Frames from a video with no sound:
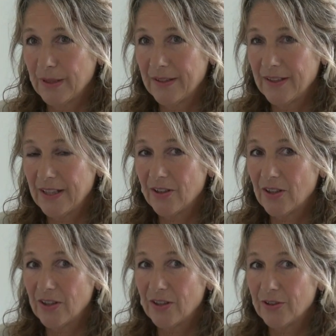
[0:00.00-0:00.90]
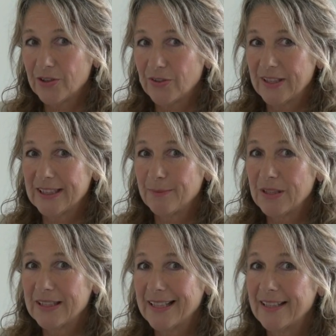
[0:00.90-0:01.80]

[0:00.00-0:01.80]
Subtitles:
And there are also estimates that